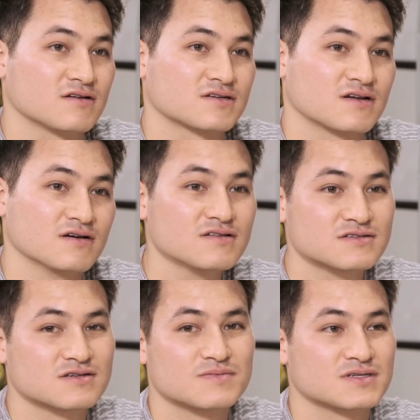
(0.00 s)
was kind of, oh,
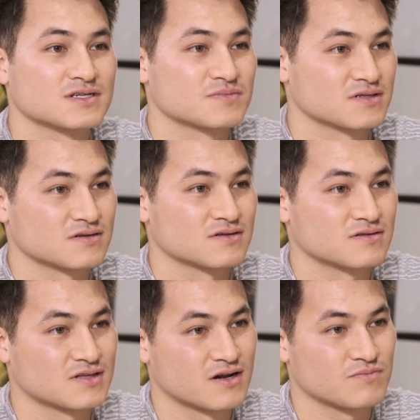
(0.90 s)
this could be something
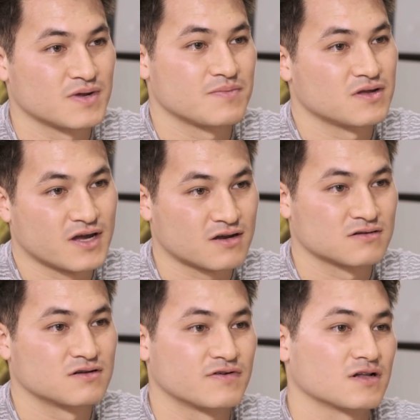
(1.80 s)
that maybe I
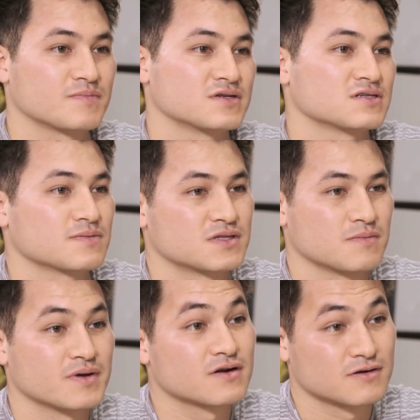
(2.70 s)
could develop into
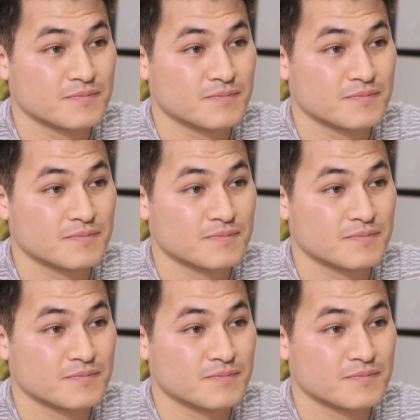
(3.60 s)
something bigger.